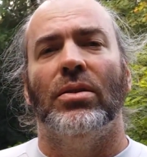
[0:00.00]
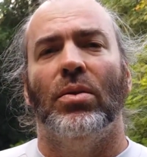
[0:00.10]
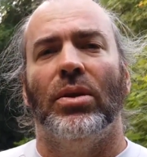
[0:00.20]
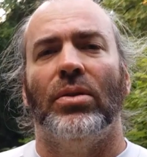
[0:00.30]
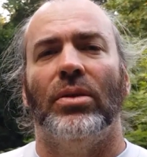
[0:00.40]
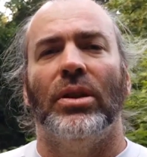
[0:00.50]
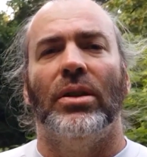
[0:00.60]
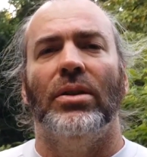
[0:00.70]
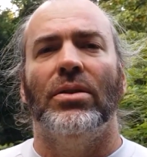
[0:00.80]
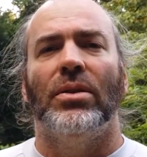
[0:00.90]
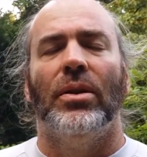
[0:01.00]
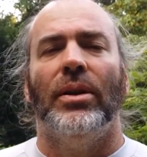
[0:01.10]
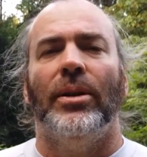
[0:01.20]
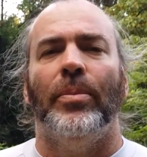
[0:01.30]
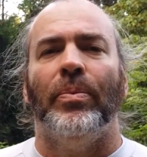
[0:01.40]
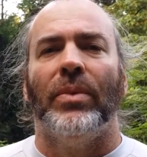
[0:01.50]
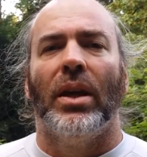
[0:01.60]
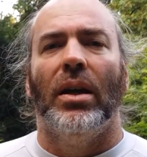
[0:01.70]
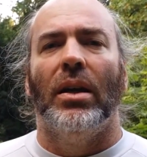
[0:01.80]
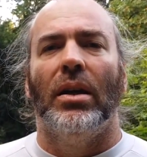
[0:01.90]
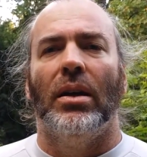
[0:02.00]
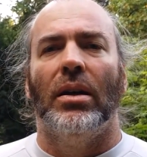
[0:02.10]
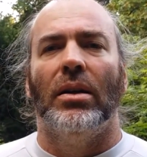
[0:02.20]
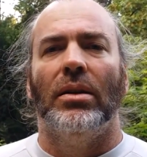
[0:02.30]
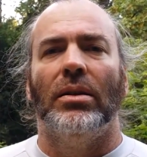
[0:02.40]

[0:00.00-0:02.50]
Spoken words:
43 years. Riding